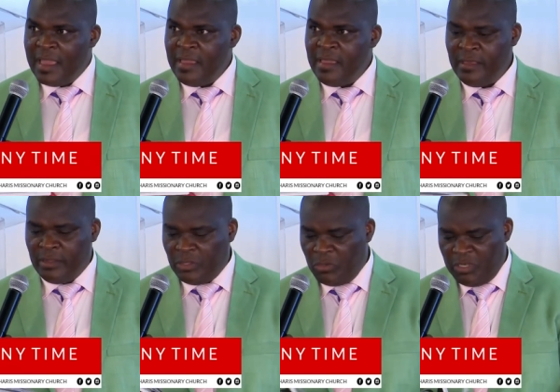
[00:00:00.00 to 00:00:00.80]

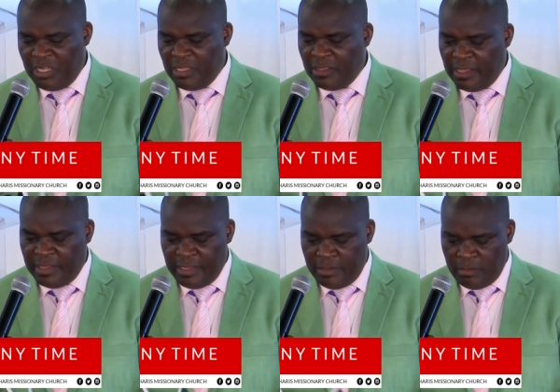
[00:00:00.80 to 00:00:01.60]
Including
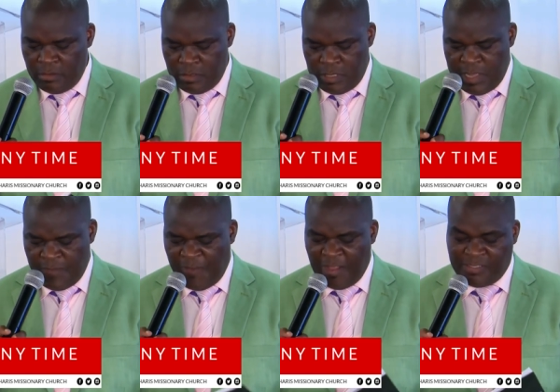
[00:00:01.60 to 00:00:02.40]
the uh,
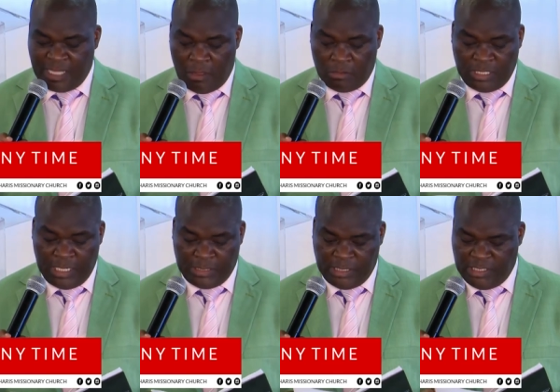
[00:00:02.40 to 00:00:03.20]
five-star
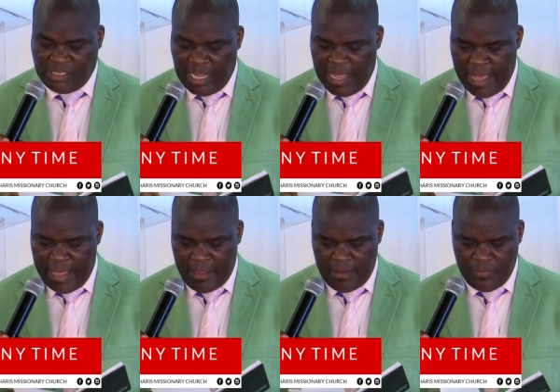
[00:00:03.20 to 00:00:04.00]
hotels in
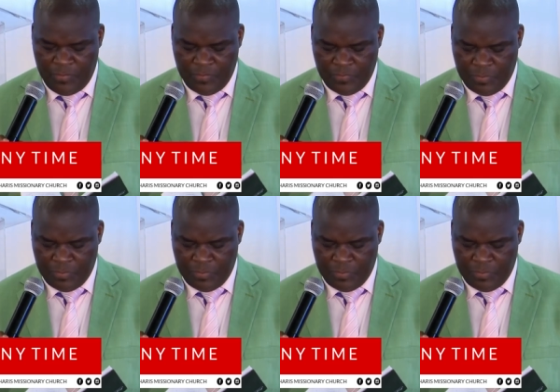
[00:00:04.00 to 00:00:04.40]
Shanghai. The